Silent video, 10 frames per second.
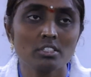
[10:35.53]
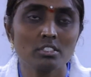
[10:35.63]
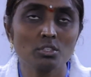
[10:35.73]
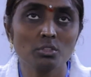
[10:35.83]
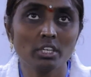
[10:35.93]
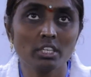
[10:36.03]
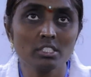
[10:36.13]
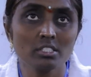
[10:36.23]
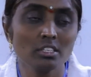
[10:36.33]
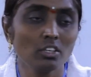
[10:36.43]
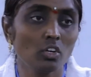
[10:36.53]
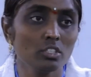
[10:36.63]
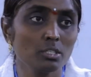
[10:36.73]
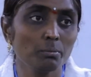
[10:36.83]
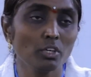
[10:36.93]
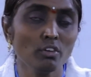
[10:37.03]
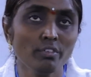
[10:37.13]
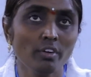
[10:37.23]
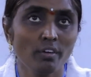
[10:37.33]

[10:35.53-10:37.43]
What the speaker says: So that is the concept of